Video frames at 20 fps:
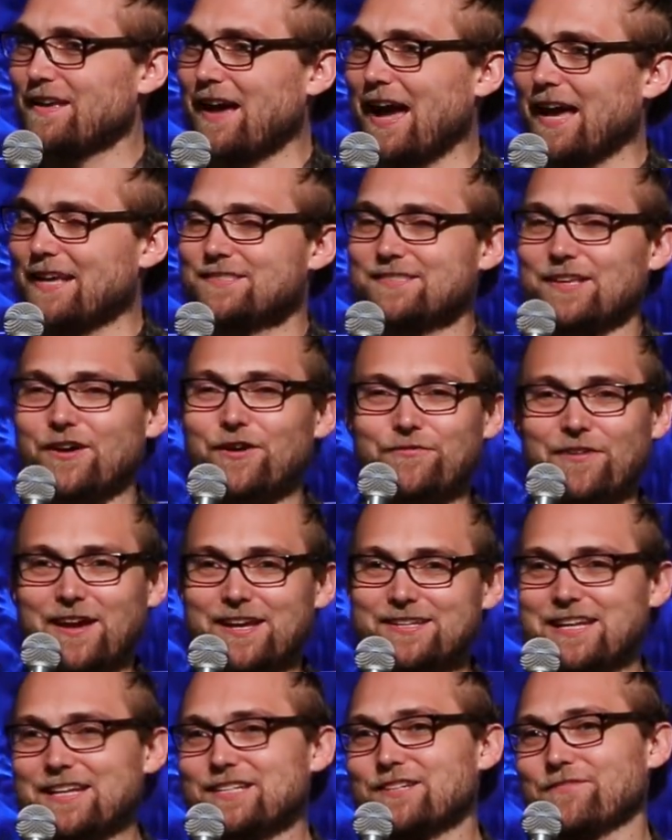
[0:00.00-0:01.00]
I
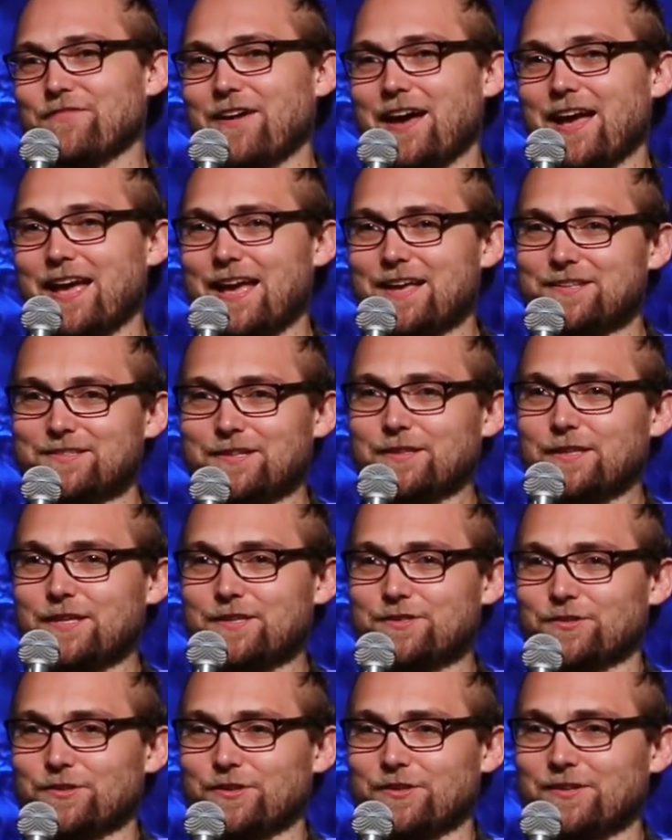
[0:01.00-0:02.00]
self-identify as a
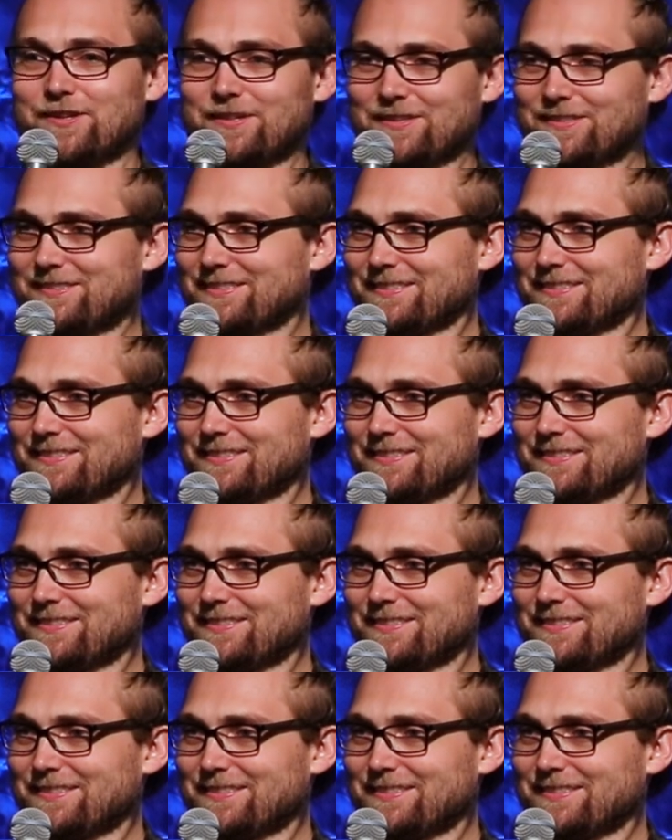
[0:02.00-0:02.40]
lizard.